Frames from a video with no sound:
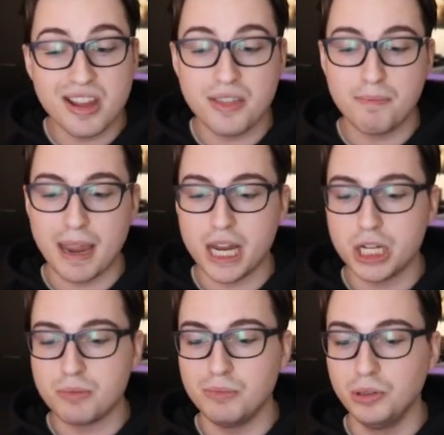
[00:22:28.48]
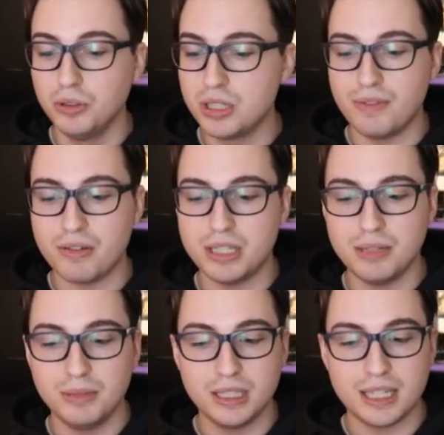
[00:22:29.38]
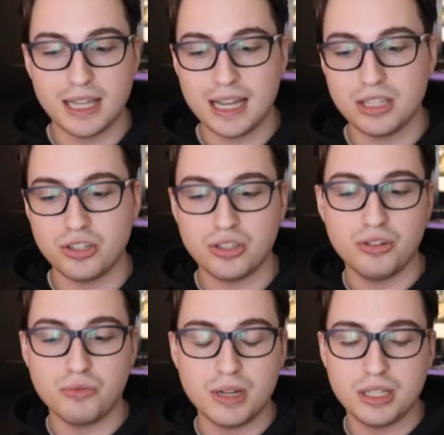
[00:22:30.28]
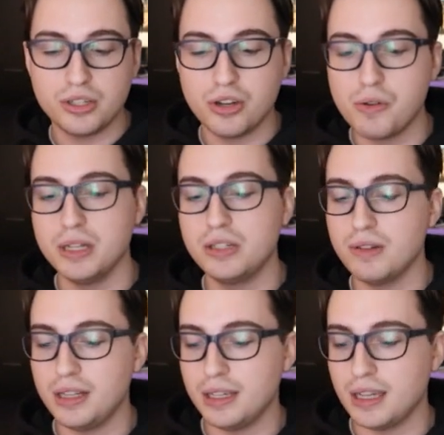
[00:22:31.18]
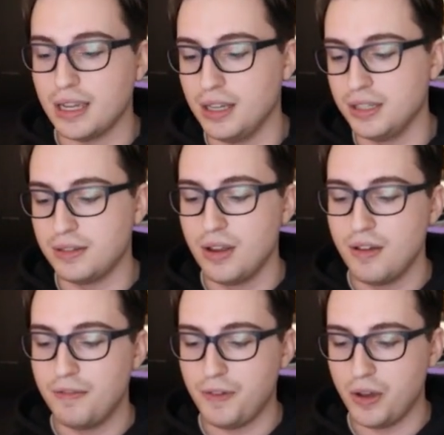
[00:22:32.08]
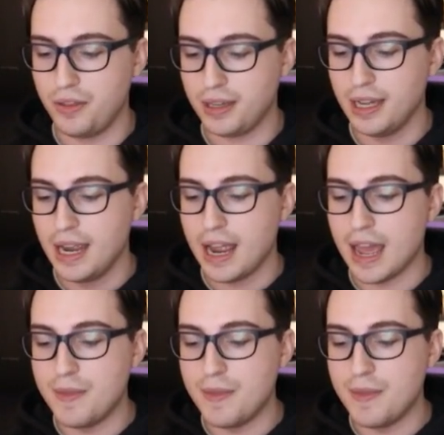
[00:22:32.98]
Every other page looks very similar to that, so there's no reason to go into anything else further.